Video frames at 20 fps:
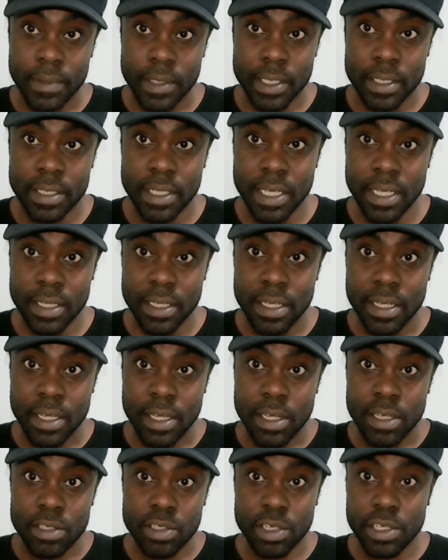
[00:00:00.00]
You see?
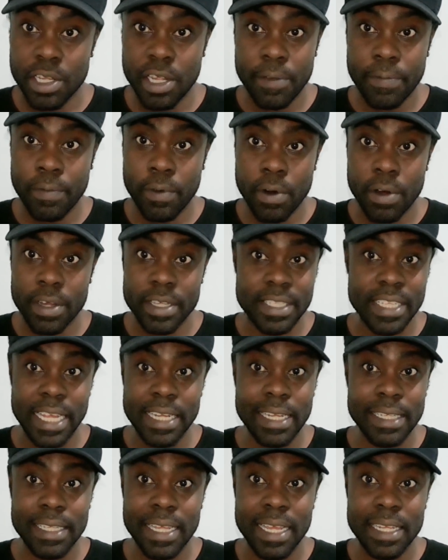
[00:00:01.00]
So therefore, it's
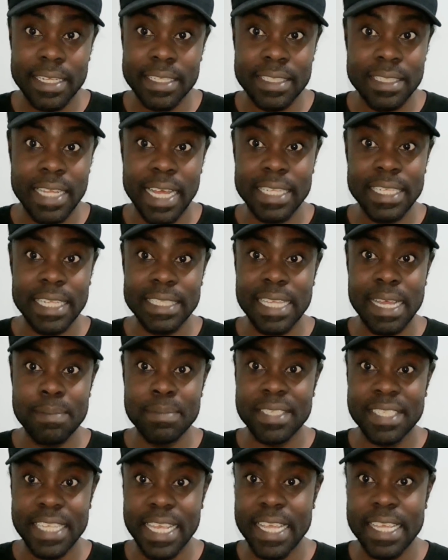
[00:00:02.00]
not that
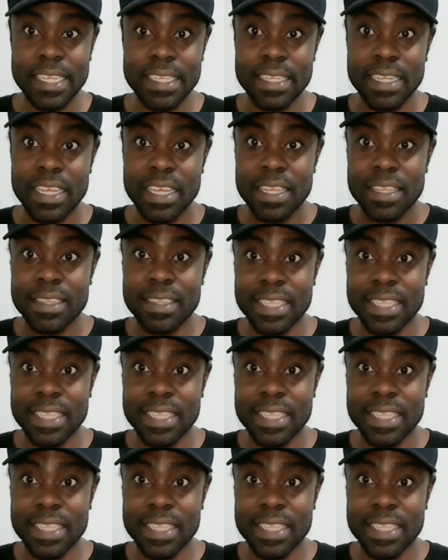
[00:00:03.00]
I'm saying